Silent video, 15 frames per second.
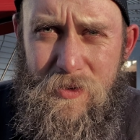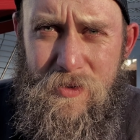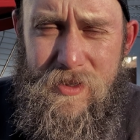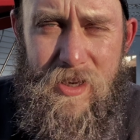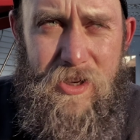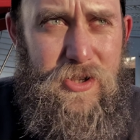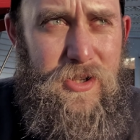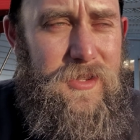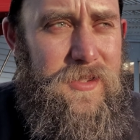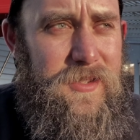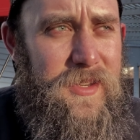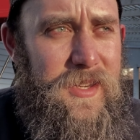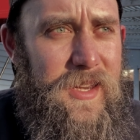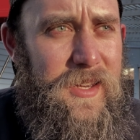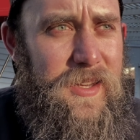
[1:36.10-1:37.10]
sessions,
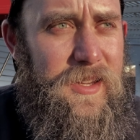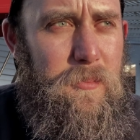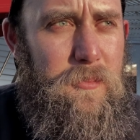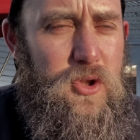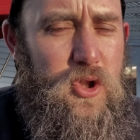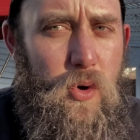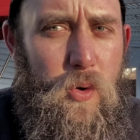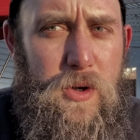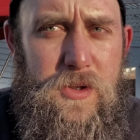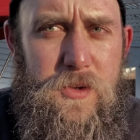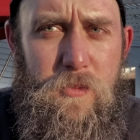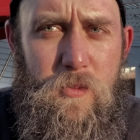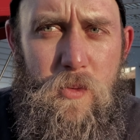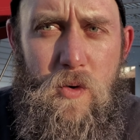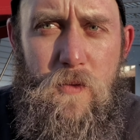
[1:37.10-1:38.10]
get joints
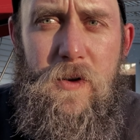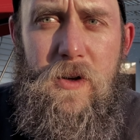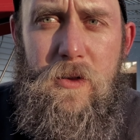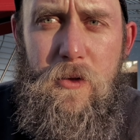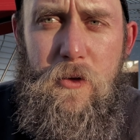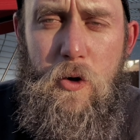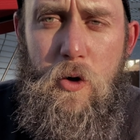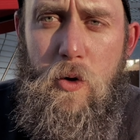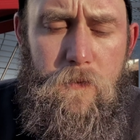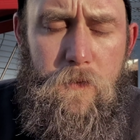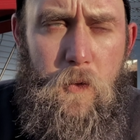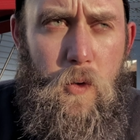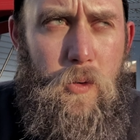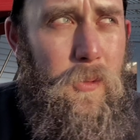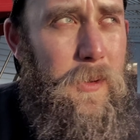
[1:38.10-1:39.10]
moving through
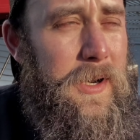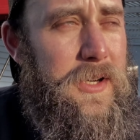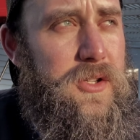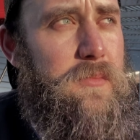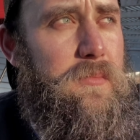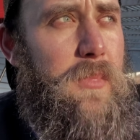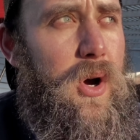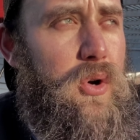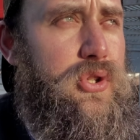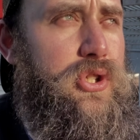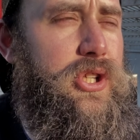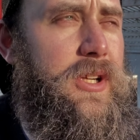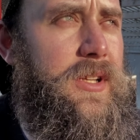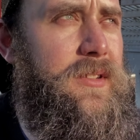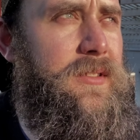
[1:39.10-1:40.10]
full range of
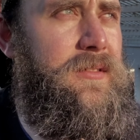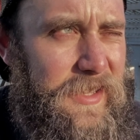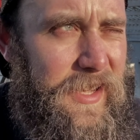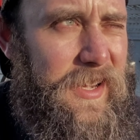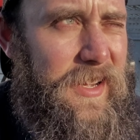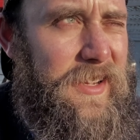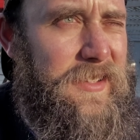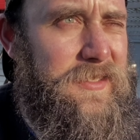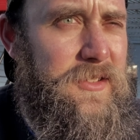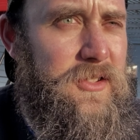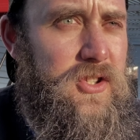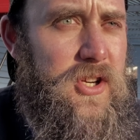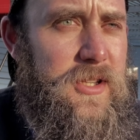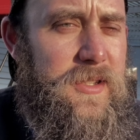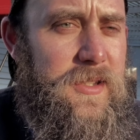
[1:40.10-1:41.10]
motion. Yeah, and
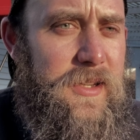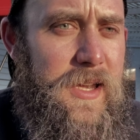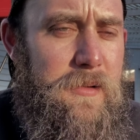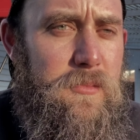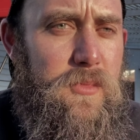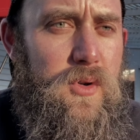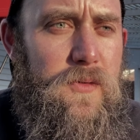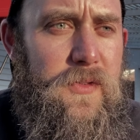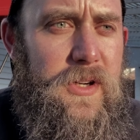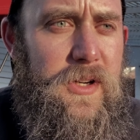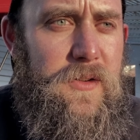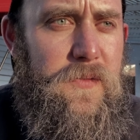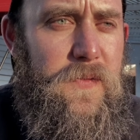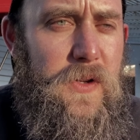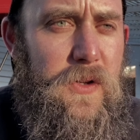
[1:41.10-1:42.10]
just get moving
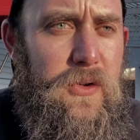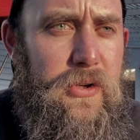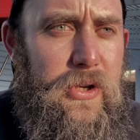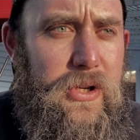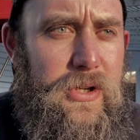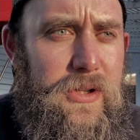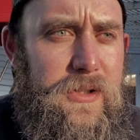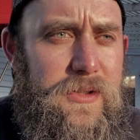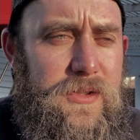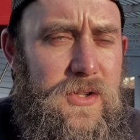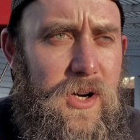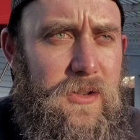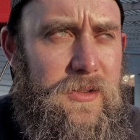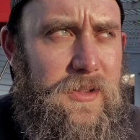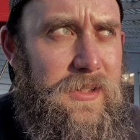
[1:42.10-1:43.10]
and feel good, start the